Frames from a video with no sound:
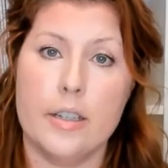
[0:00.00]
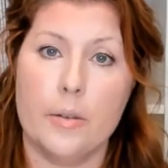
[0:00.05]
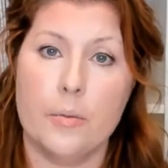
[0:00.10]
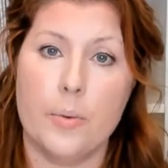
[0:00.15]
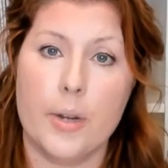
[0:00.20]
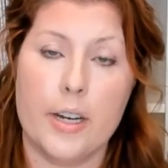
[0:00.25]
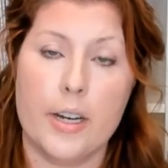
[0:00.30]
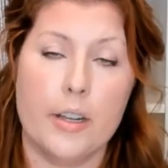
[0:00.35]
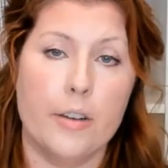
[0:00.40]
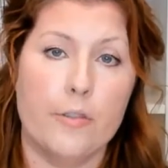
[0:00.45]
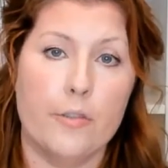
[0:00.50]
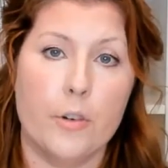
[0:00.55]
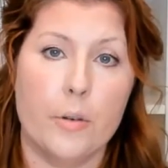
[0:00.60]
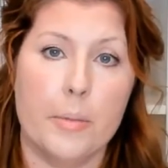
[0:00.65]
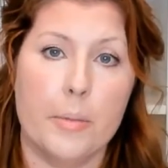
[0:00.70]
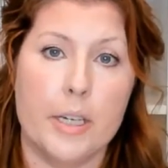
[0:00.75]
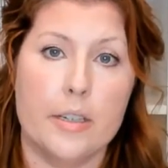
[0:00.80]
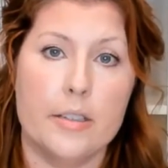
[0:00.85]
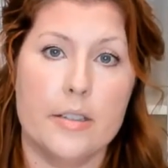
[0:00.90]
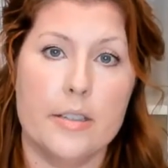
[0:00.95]
Radiant
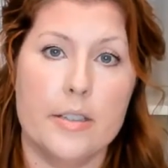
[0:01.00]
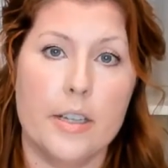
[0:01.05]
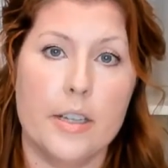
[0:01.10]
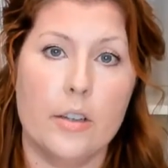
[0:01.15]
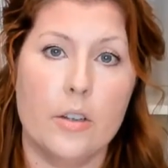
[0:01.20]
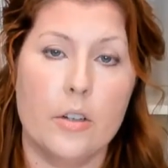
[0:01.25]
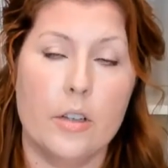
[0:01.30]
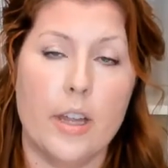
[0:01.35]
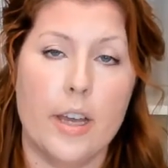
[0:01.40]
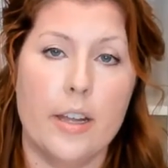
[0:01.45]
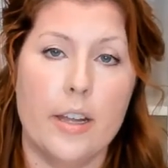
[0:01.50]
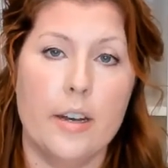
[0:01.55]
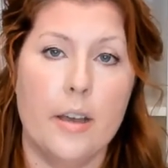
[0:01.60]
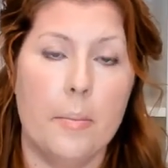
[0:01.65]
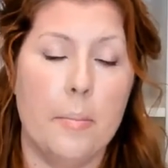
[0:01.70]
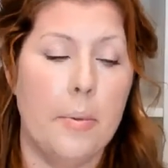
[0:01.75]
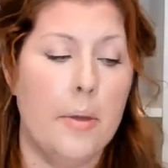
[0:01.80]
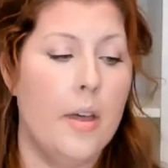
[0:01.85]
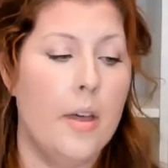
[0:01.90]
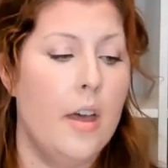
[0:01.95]
Firming Concealer
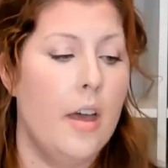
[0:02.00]
lineup.